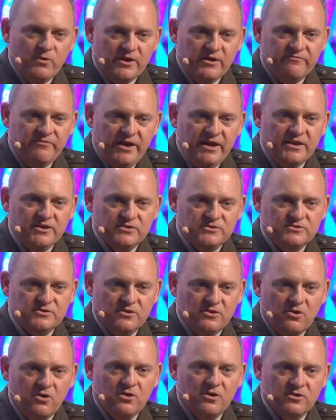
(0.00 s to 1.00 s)
advantage
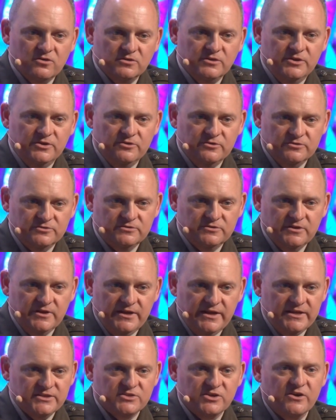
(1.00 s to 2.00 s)
are our leaders.
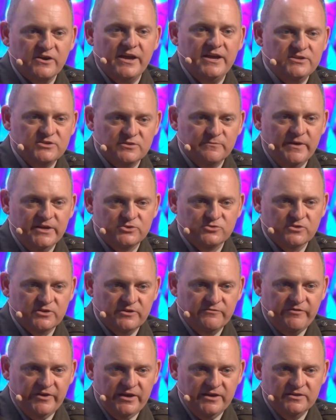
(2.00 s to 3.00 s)
It's our asymmetric
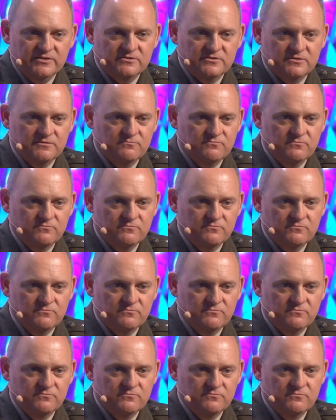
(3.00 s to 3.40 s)
advantage.